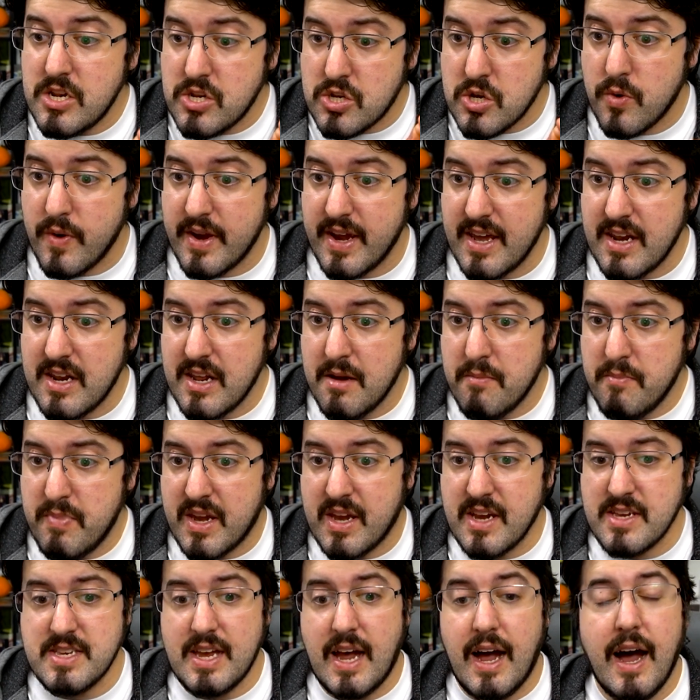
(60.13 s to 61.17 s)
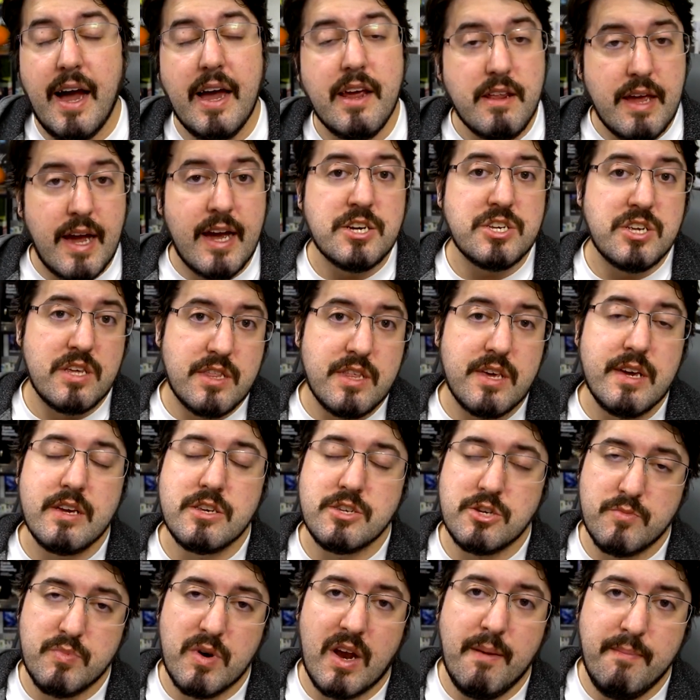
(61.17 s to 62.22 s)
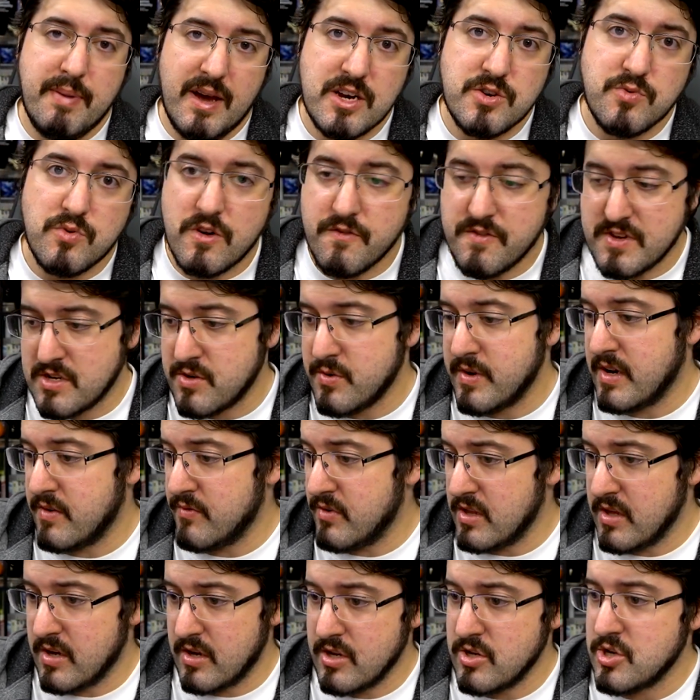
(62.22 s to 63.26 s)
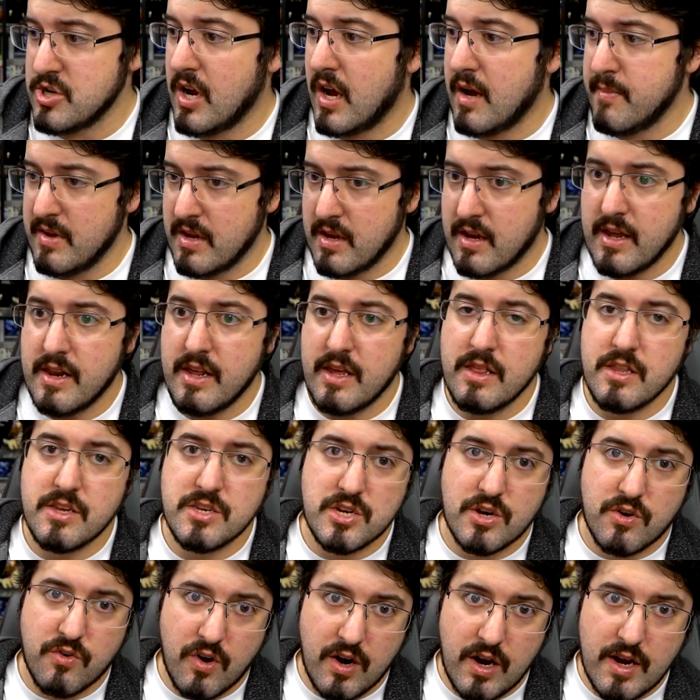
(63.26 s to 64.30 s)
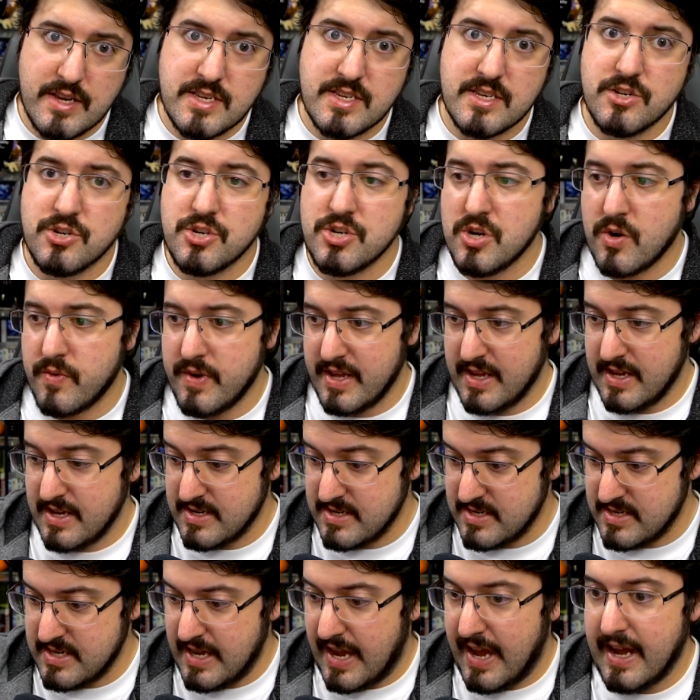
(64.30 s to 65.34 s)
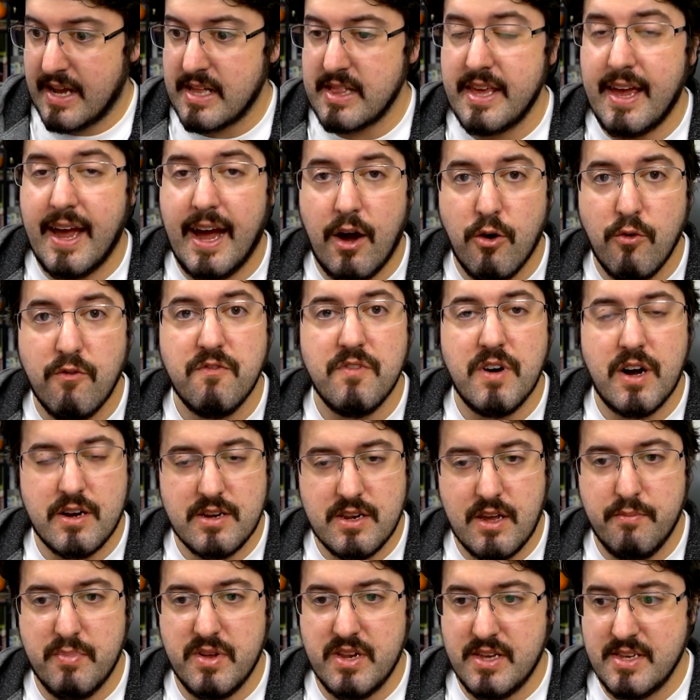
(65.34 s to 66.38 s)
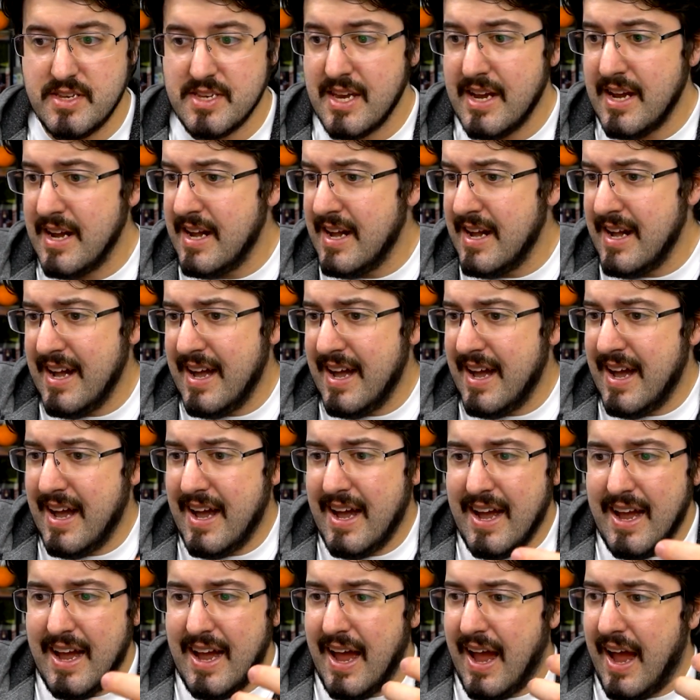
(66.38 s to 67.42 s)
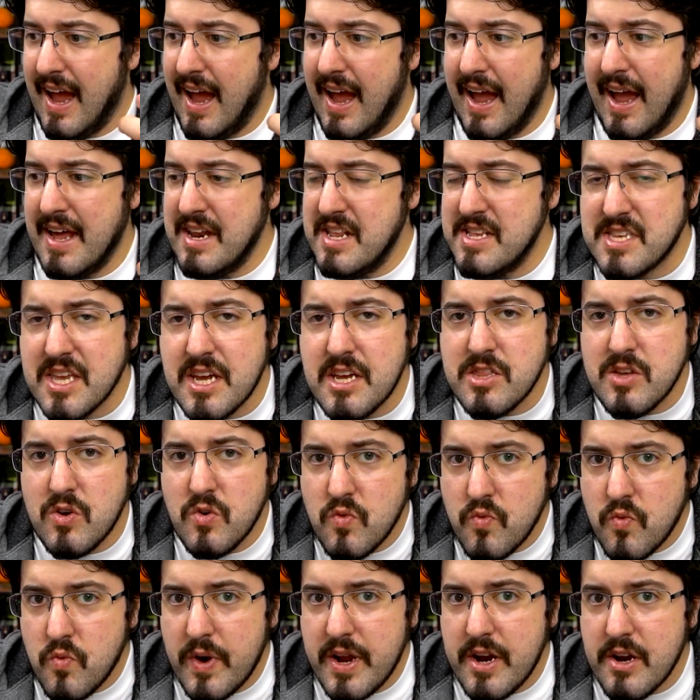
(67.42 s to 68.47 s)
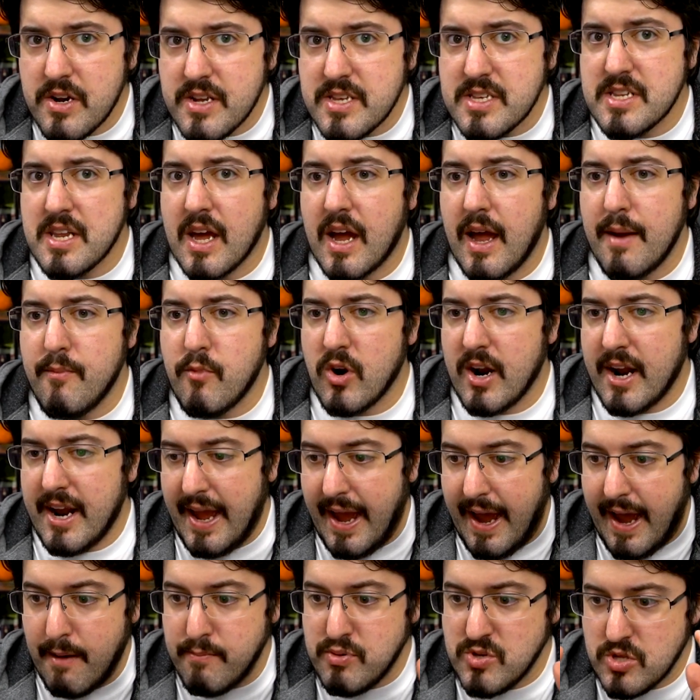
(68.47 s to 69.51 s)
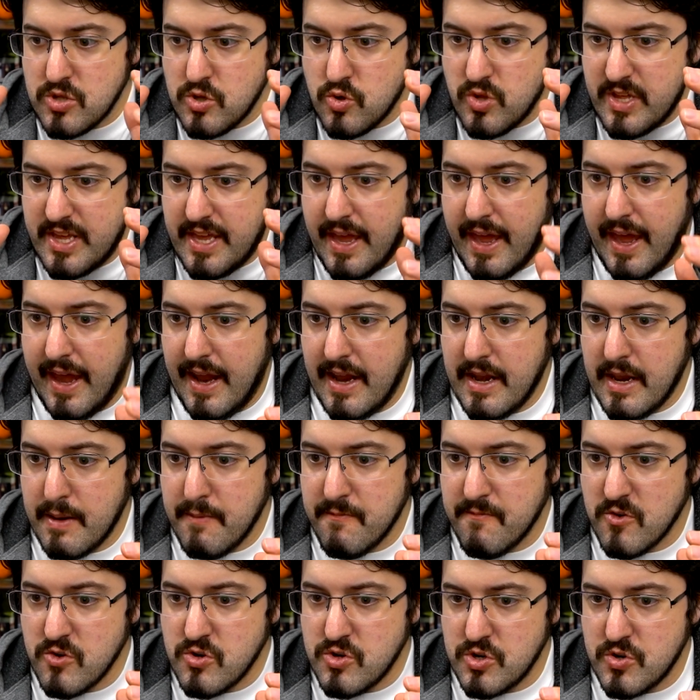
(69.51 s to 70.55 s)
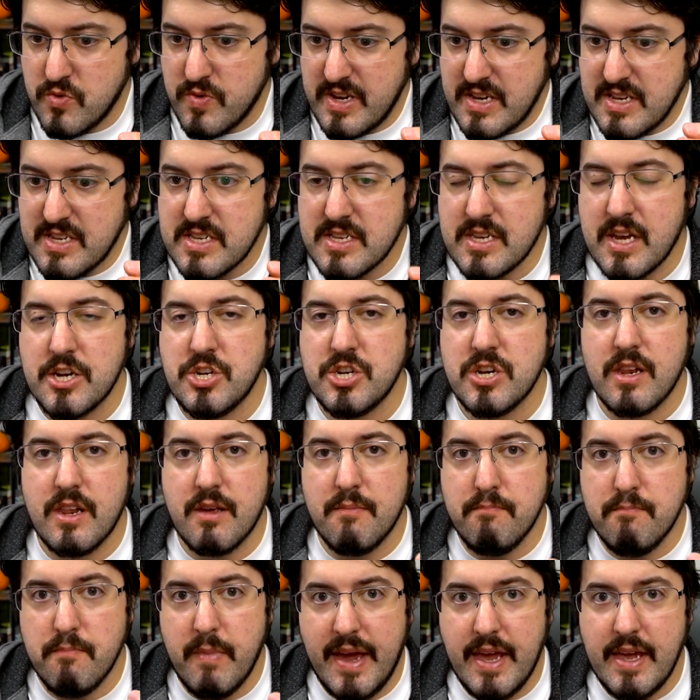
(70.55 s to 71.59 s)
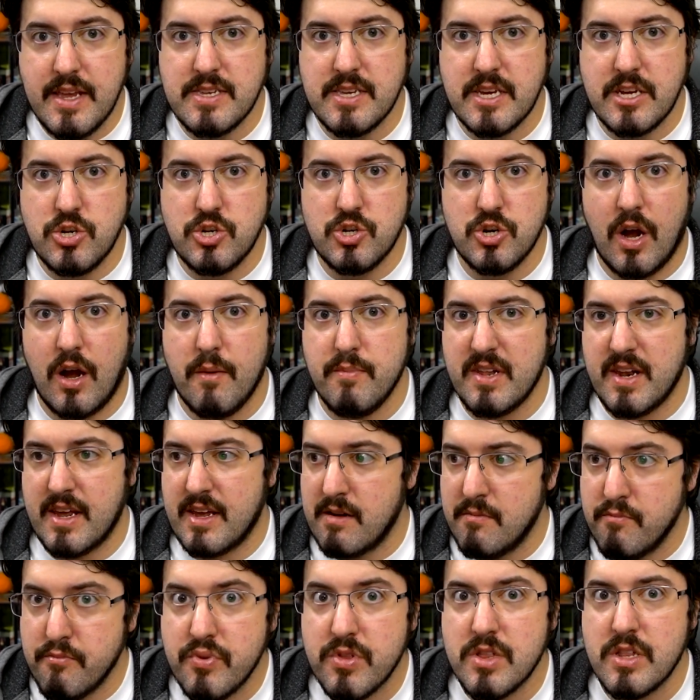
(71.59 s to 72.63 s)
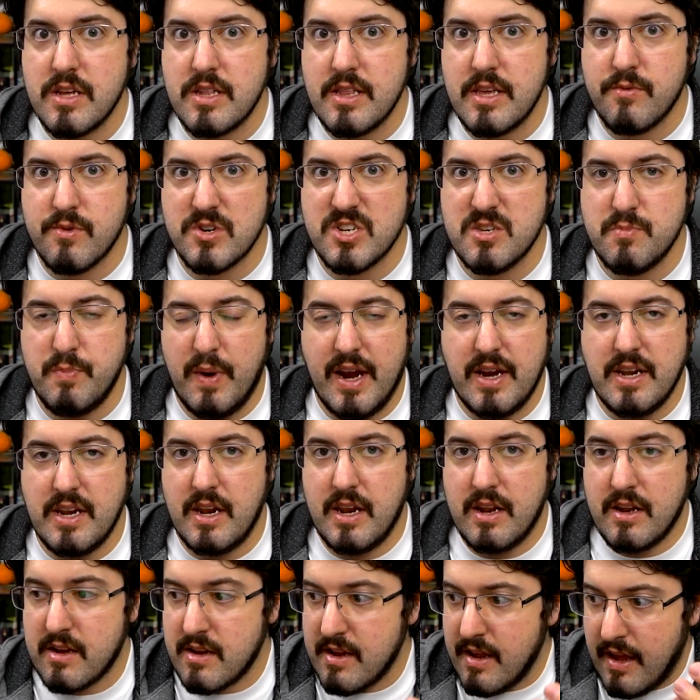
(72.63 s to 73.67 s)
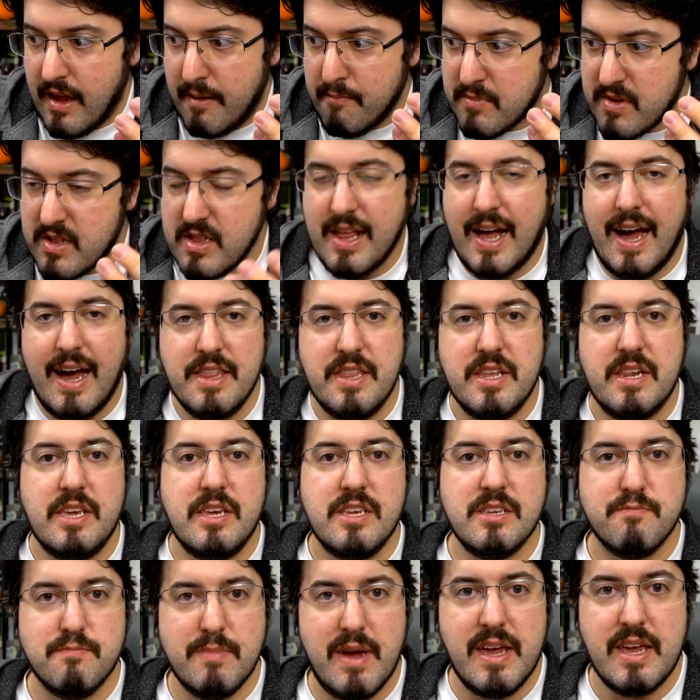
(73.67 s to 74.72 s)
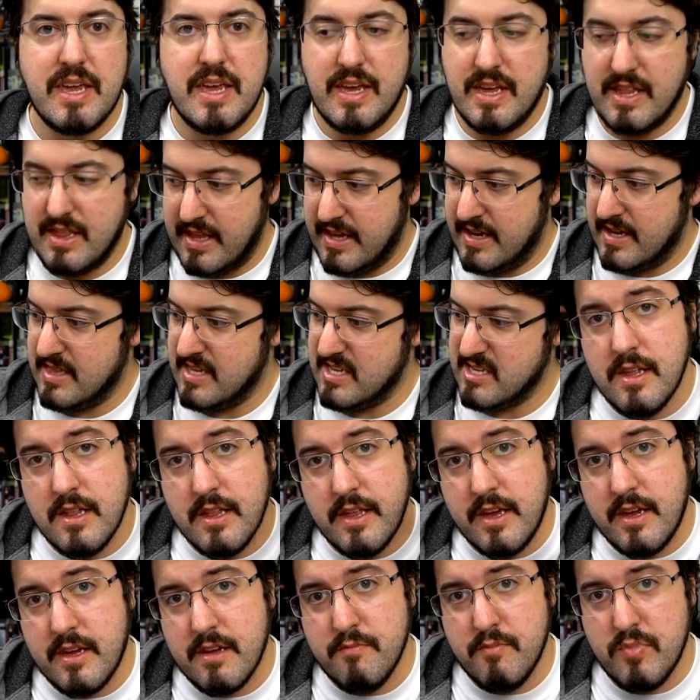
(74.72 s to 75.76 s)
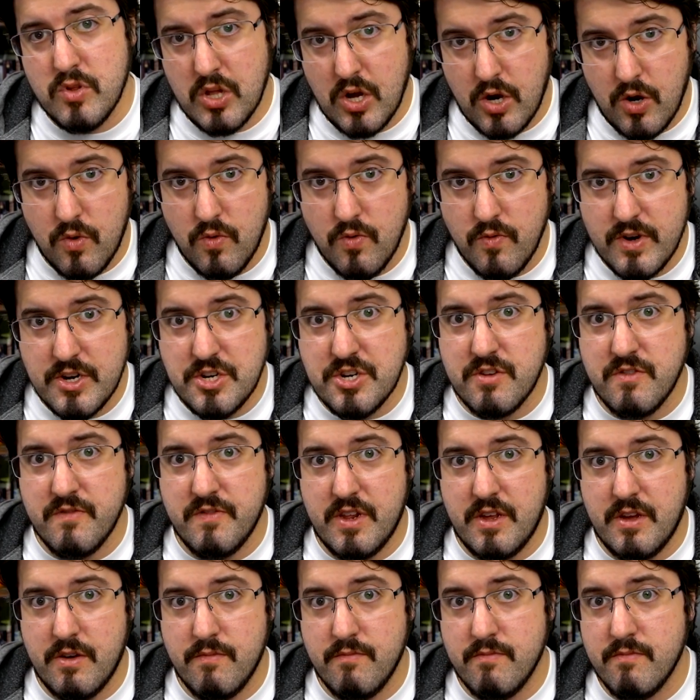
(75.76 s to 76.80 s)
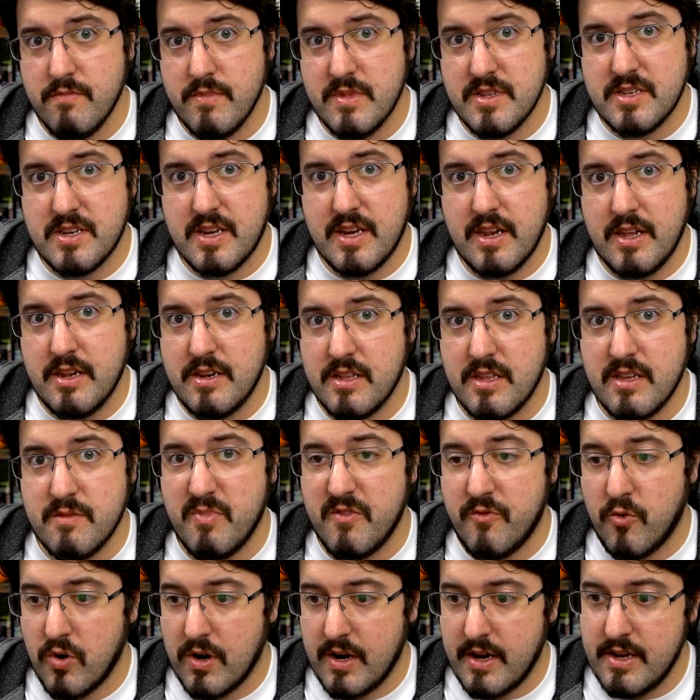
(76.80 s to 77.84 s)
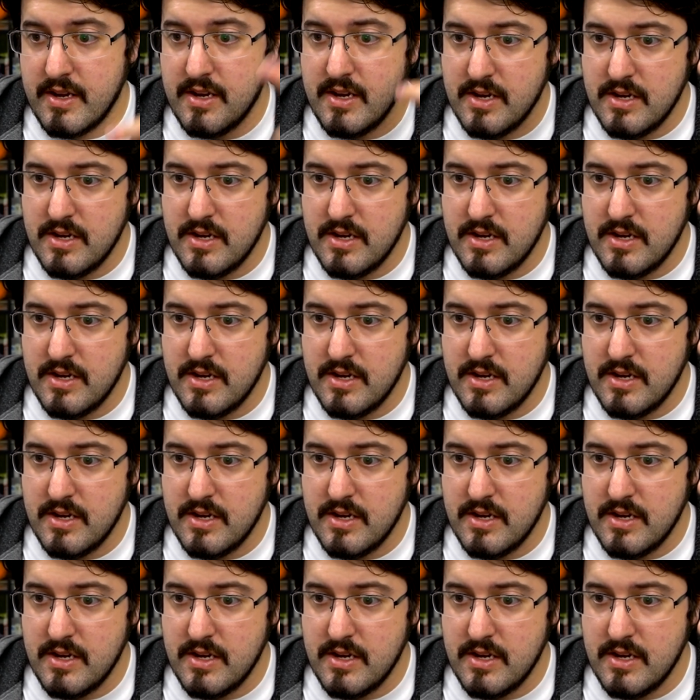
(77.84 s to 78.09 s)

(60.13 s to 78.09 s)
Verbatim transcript: doing it because I actually think Super Eyepatch Wolf is doing a really good job in getting this across and showing exactly how fucked up it is. And it's like the weirdest time where I absolutely hate him for doing such an amazing job that I completely respect and am glad that he's making it like this. Link below, original video. Let's get into it before I